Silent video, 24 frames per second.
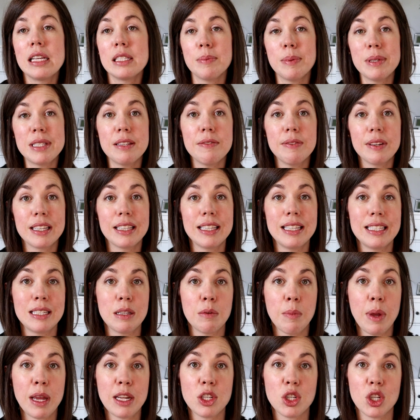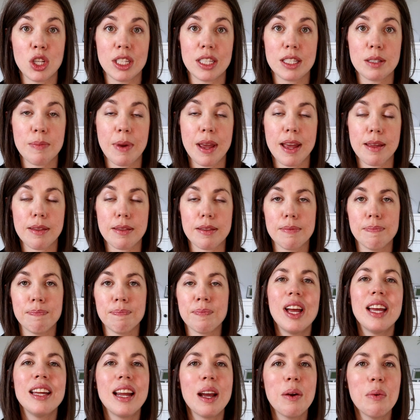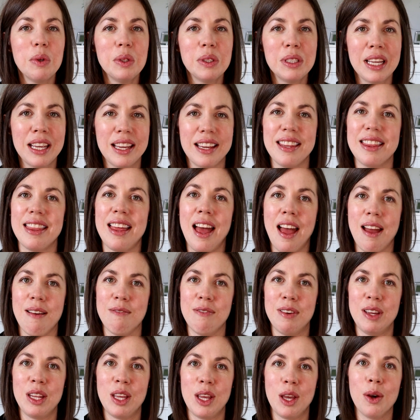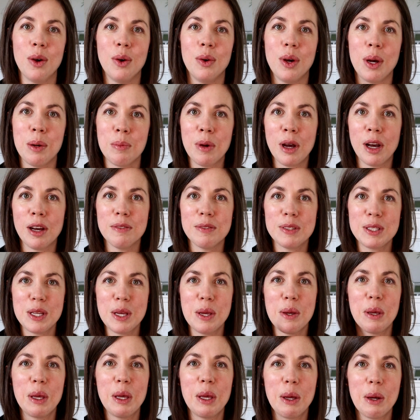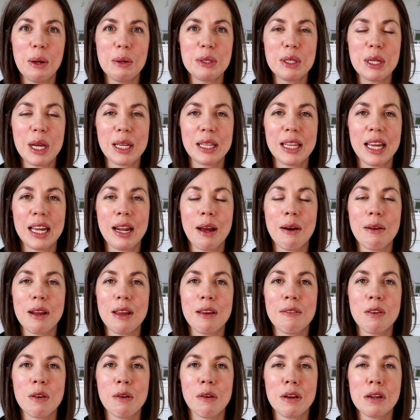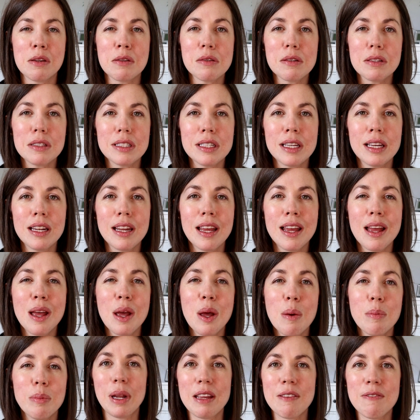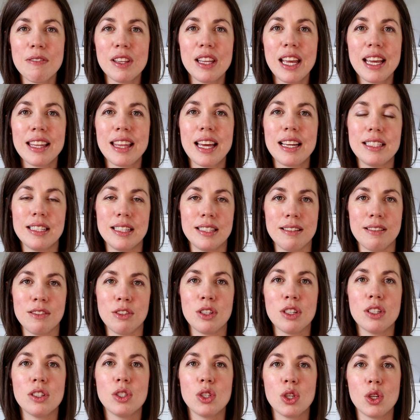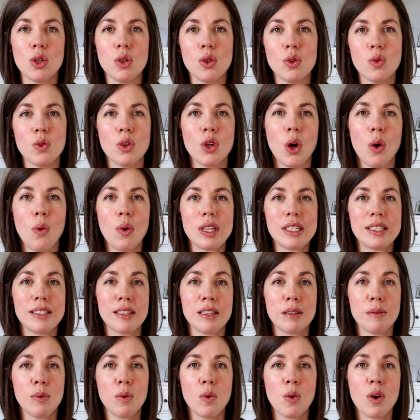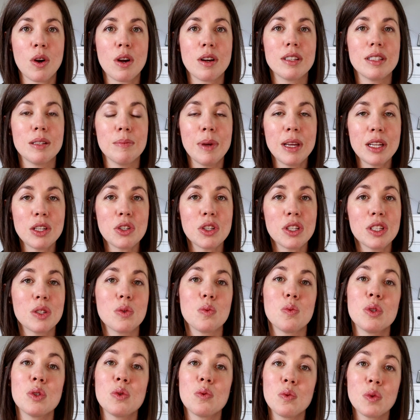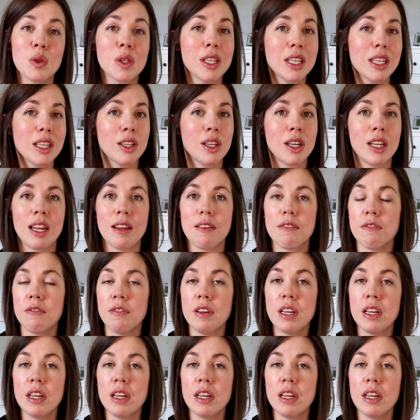specifically Dimensions Math. And I will link that video above so you can go check that out if you're interested. But I feel like that decision to go with Singapore Dimensions was really good. It